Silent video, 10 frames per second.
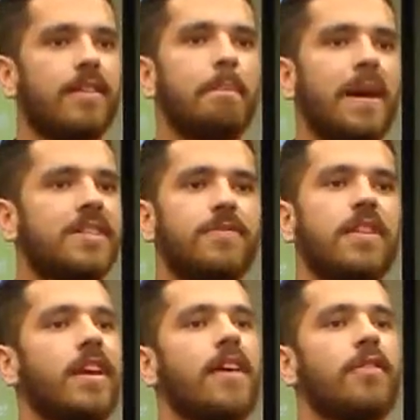the best
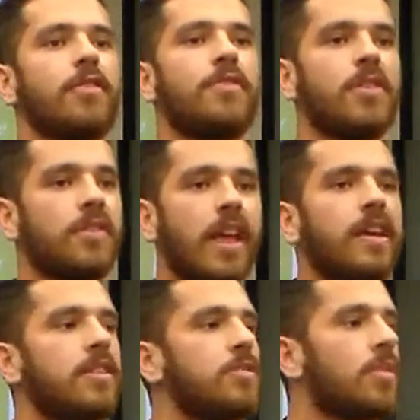feeling ever. You feel
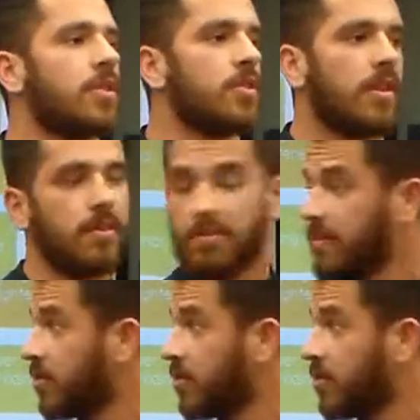enlightened, you want to do it